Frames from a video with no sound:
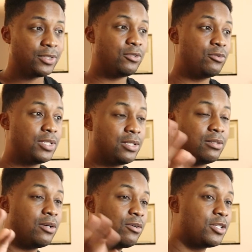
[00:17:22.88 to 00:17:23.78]
you didn't
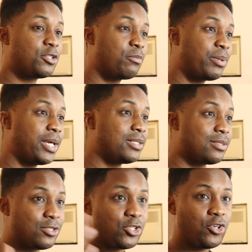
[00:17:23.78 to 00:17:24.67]
know that your page
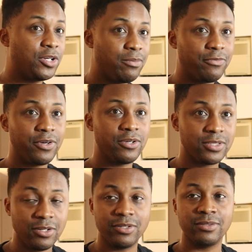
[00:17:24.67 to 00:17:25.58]
isn't showing up first
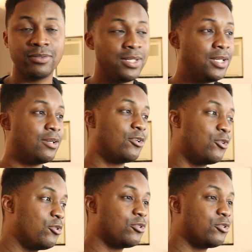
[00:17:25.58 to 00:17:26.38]
on Google